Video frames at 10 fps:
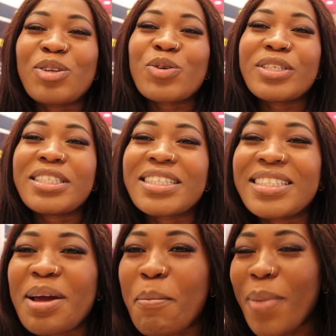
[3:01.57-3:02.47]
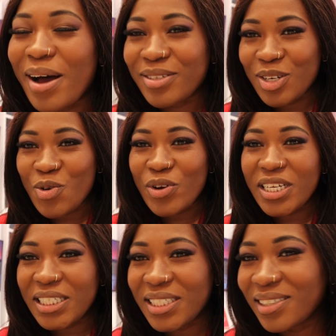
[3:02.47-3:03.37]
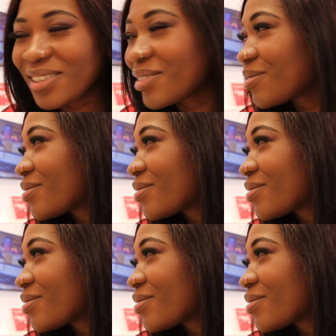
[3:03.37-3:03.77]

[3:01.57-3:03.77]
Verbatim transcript: a good deal, then bounce and go eat.